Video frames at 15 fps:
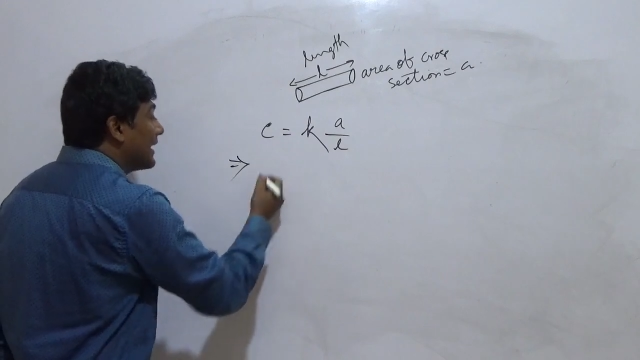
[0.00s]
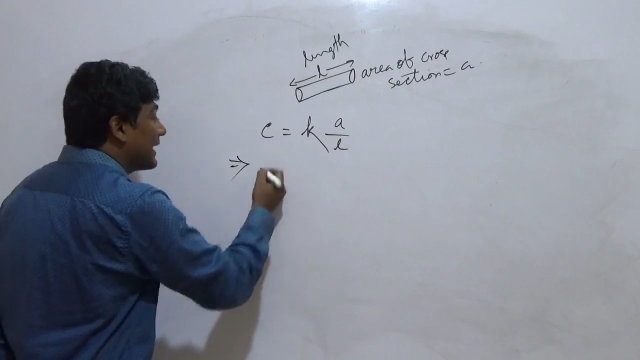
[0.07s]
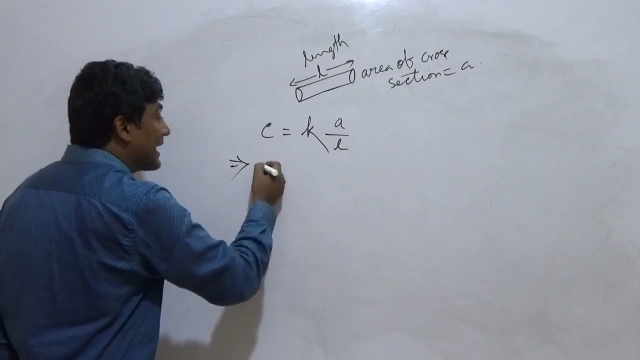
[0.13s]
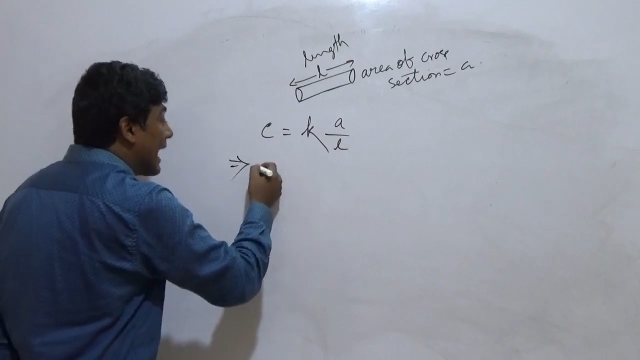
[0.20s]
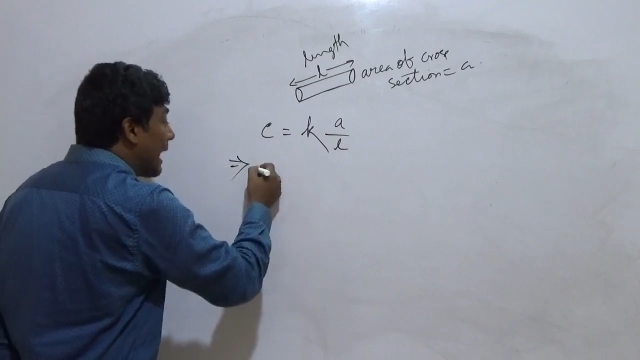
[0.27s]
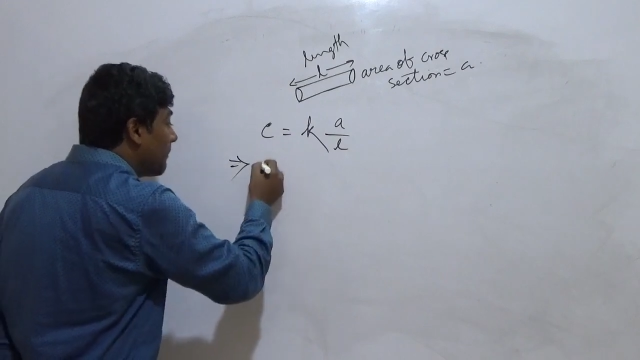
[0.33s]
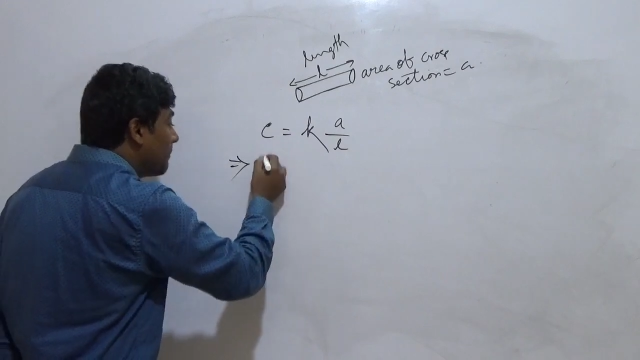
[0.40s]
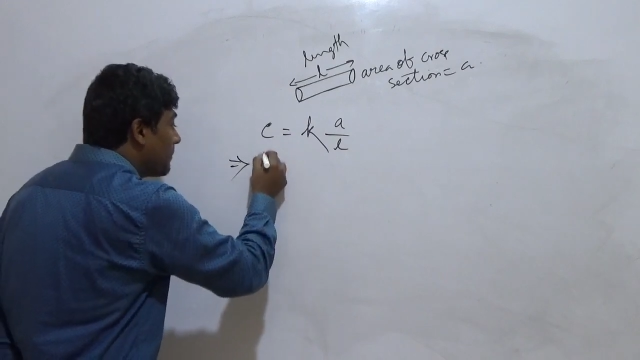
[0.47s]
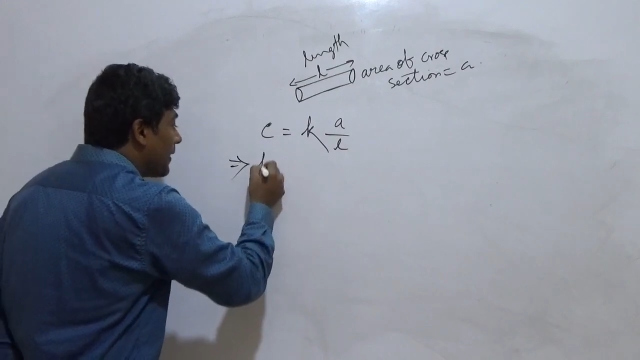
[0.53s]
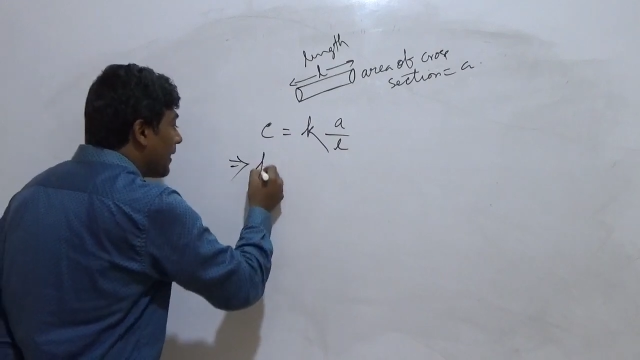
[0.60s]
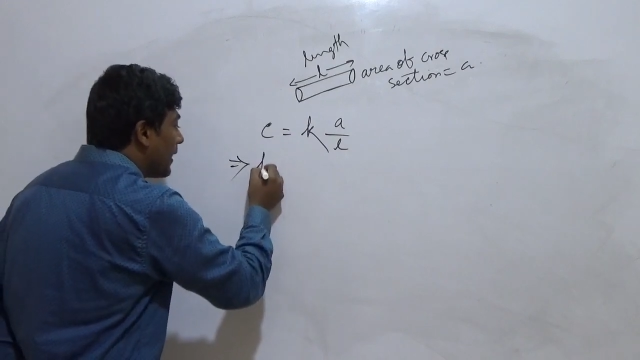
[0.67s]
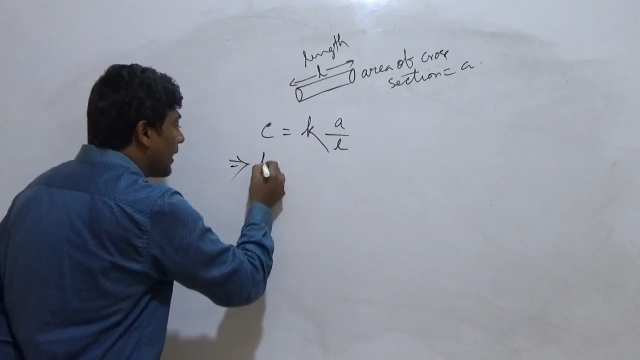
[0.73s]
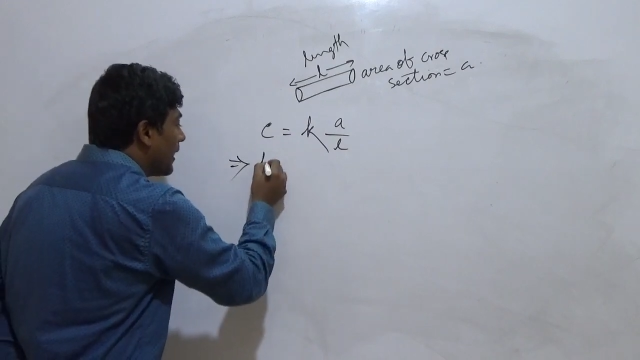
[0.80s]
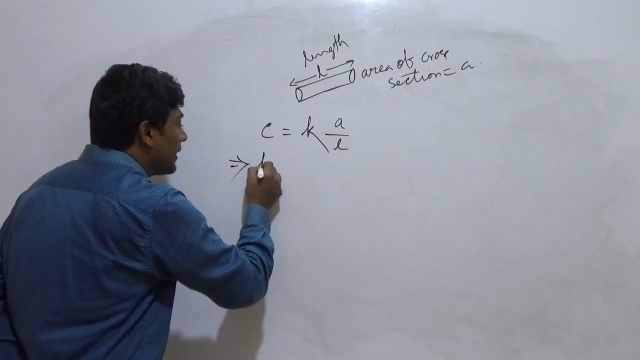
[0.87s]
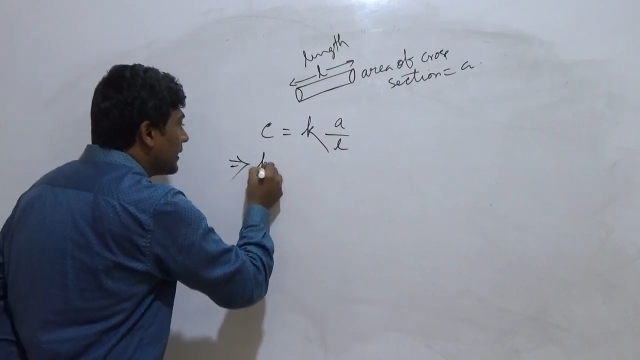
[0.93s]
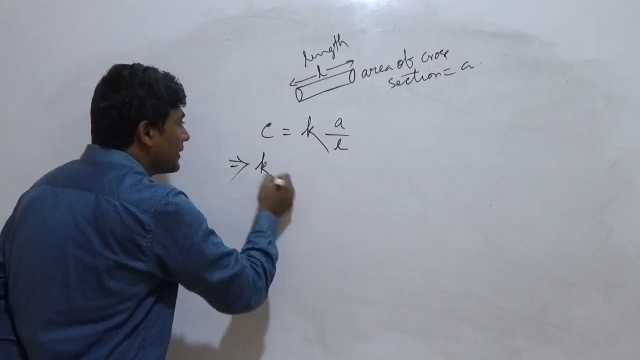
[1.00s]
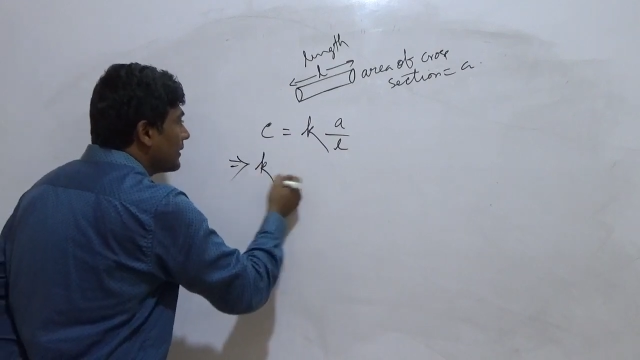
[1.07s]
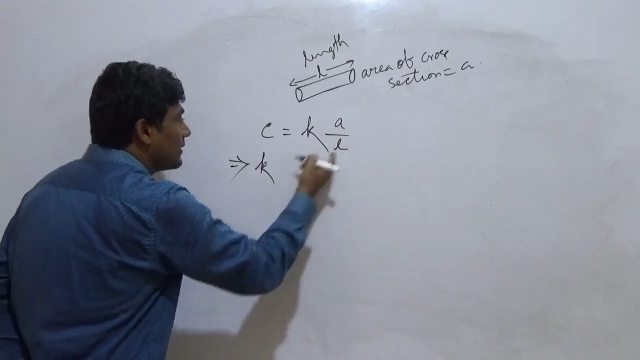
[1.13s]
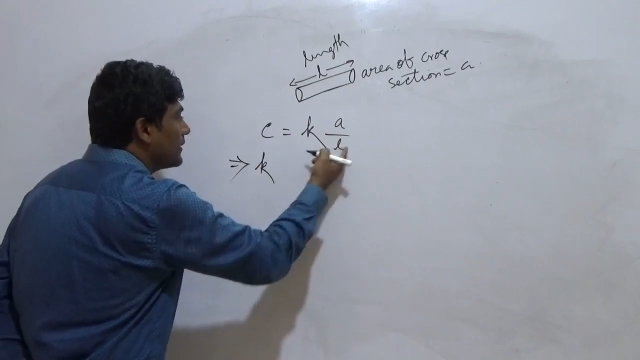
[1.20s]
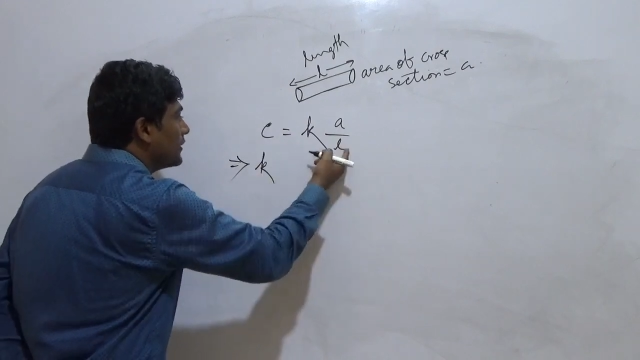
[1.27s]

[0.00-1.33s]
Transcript: kappa,